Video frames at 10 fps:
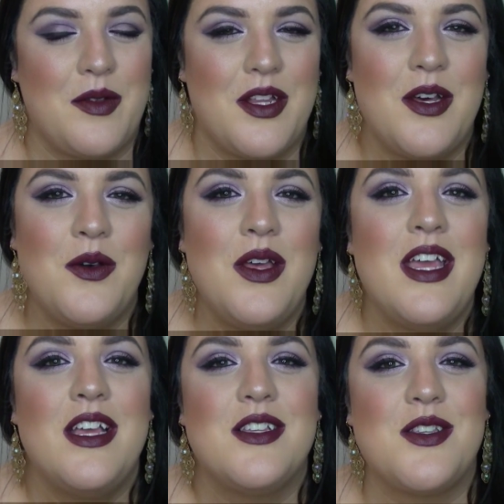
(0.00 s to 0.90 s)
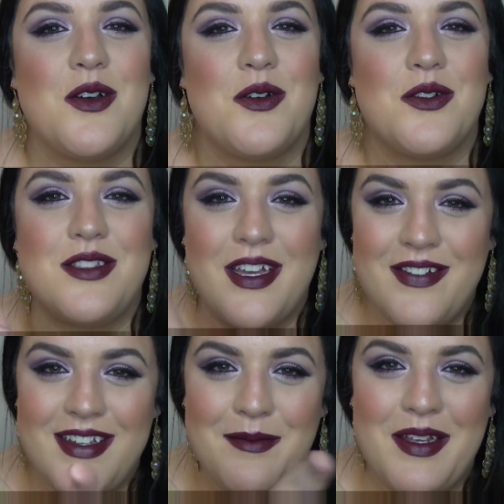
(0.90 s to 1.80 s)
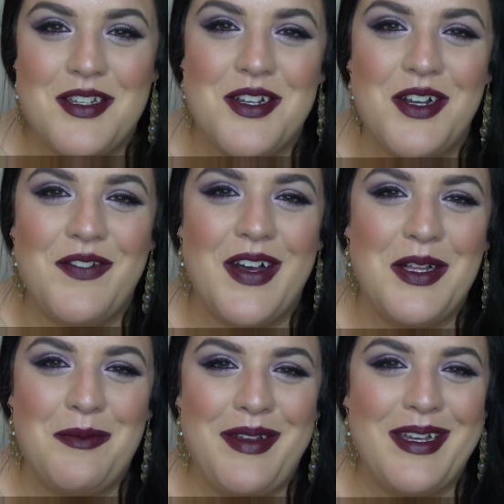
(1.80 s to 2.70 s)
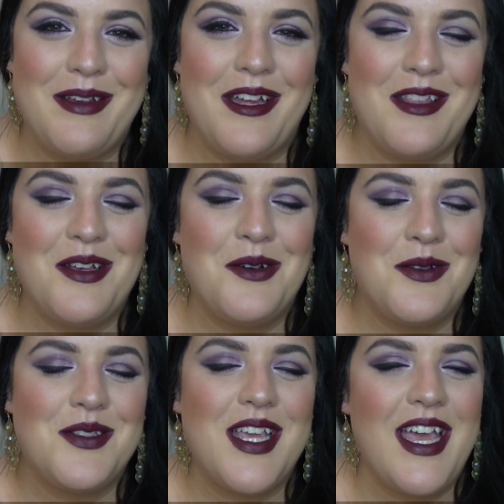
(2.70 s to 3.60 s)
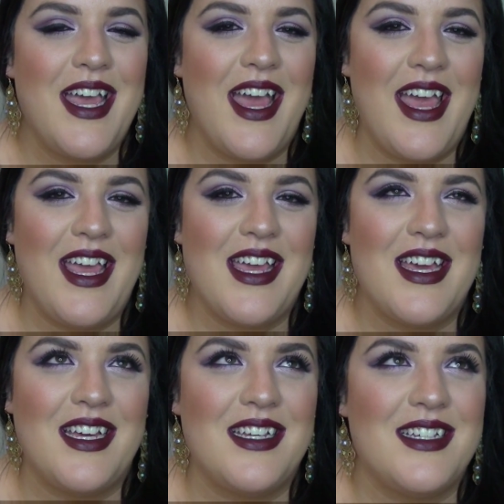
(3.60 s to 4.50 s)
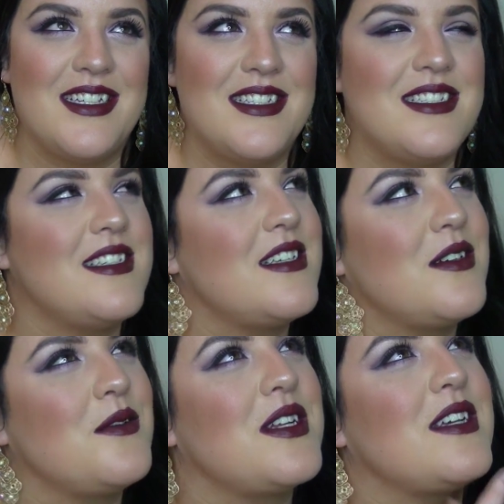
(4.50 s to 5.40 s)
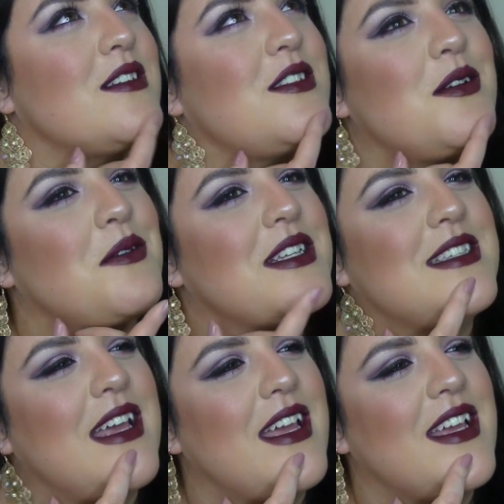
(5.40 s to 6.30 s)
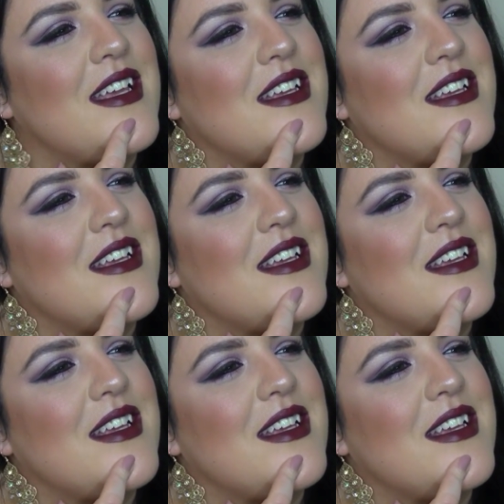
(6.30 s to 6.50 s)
below, so definitely make sure you're following me on those. And what else do I want to say?